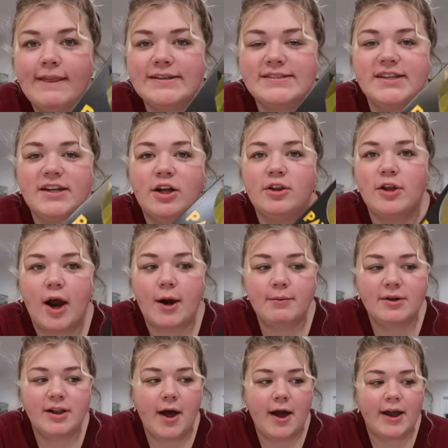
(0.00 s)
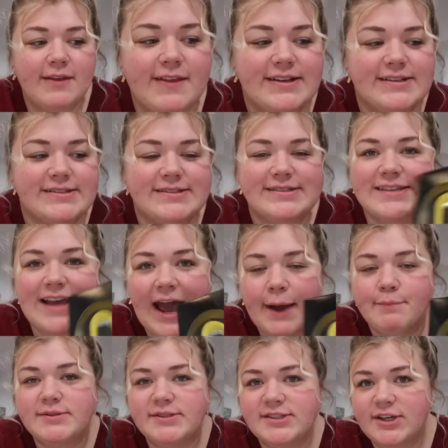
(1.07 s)
This is an alarm clock that
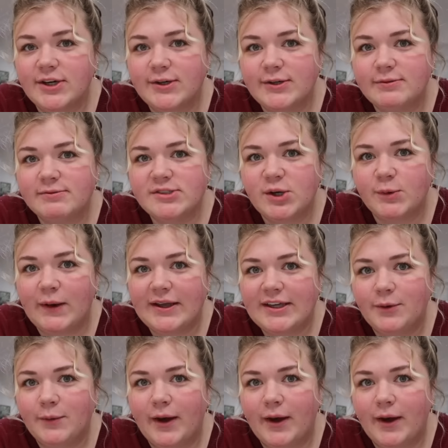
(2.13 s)
zaps you to wake you